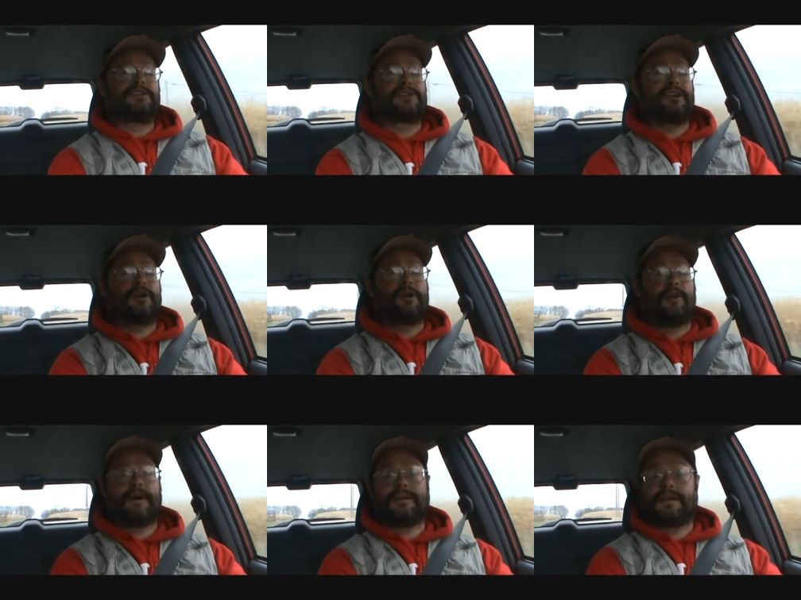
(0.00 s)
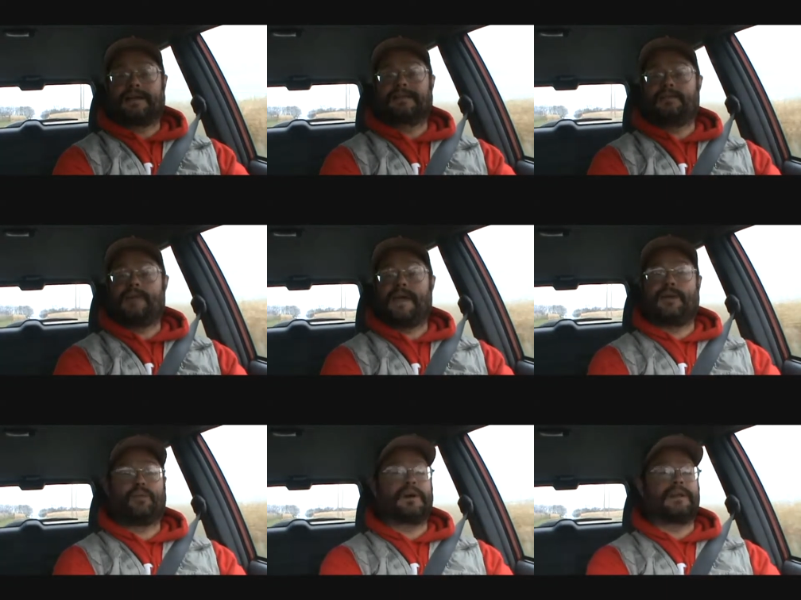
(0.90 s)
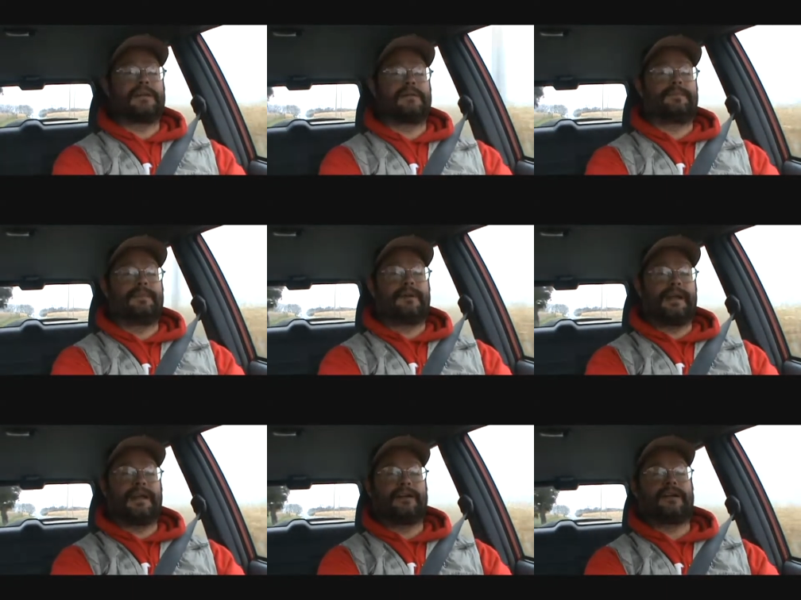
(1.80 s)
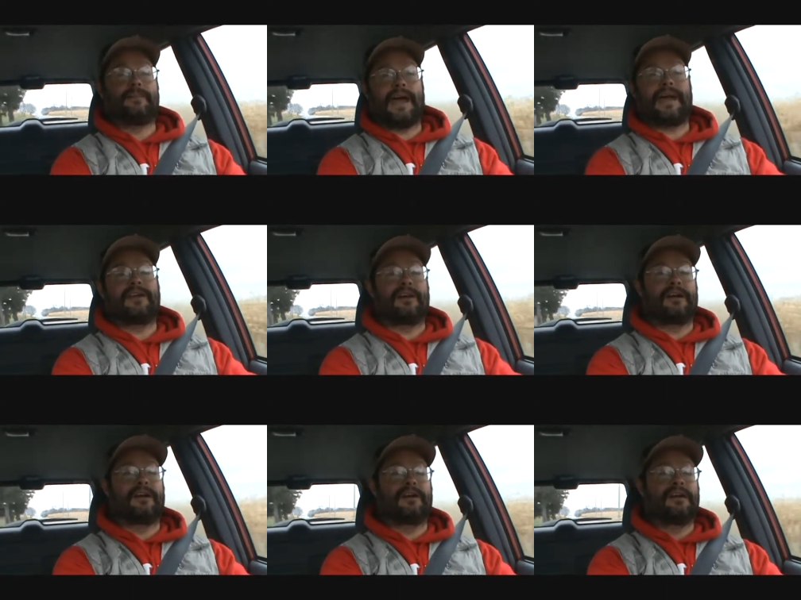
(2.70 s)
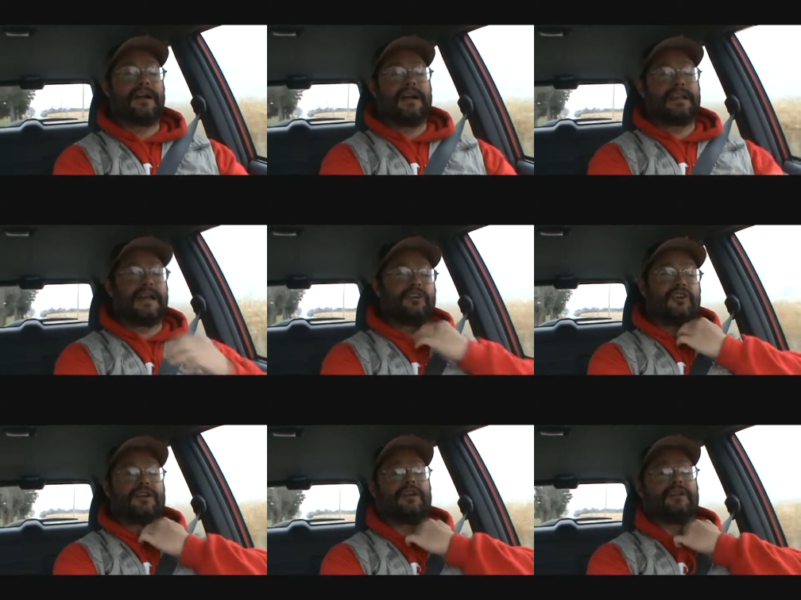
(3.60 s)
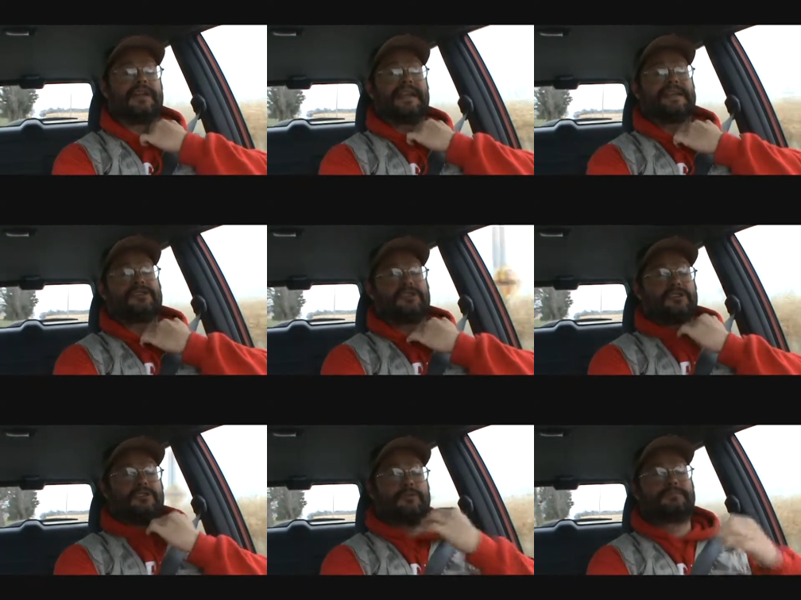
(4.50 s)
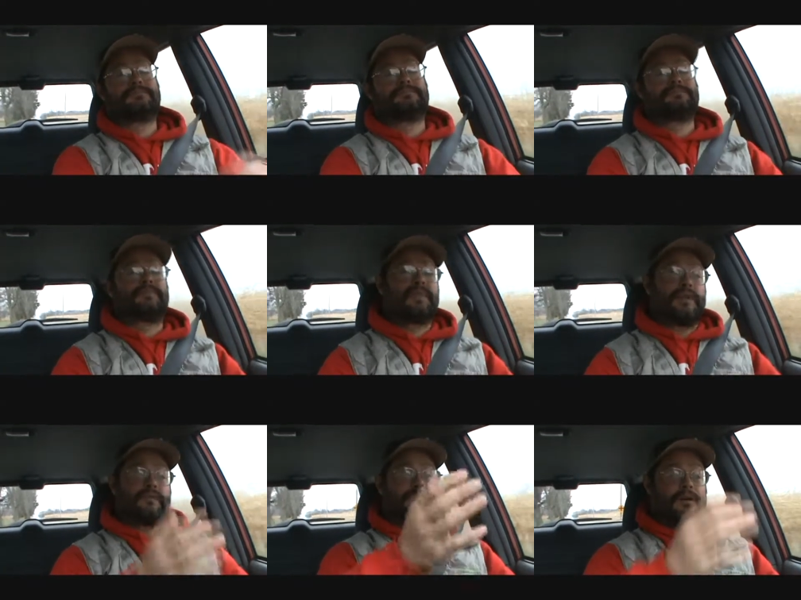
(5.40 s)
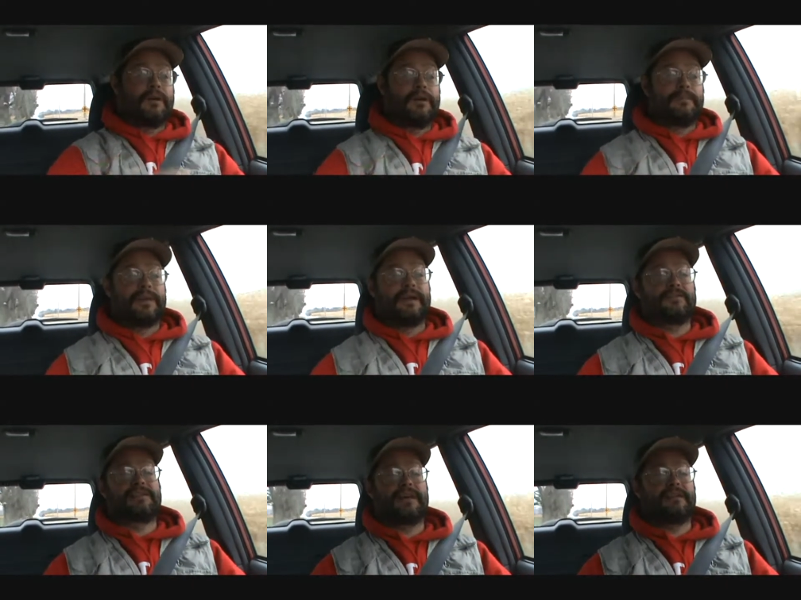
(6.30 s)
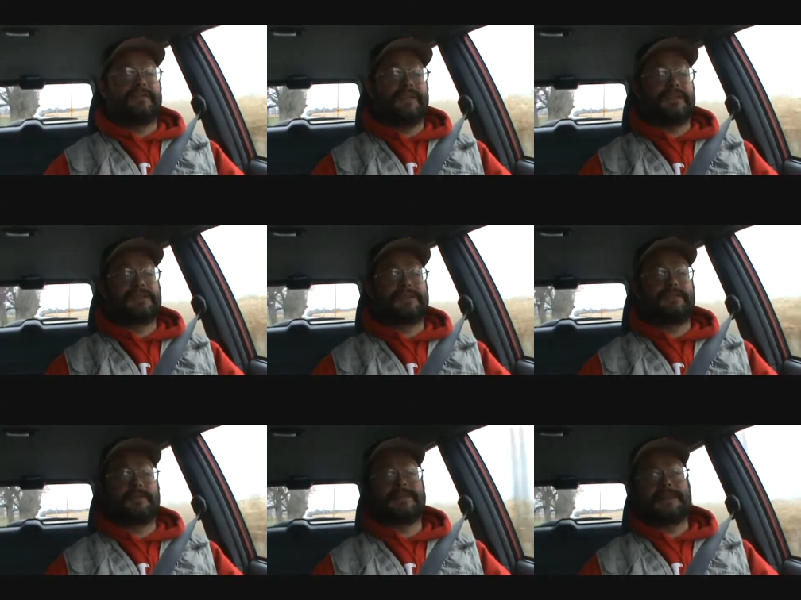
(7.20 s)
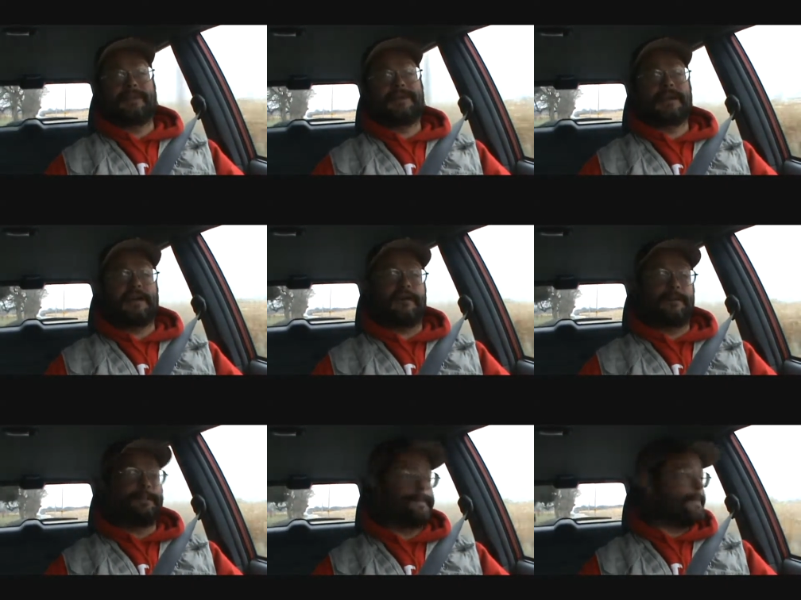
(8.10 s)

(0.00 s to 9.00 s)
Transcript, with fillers: So uh, luckily we had one in, a, in our backyard that you can only get to from the other side of the fence from the cemetery.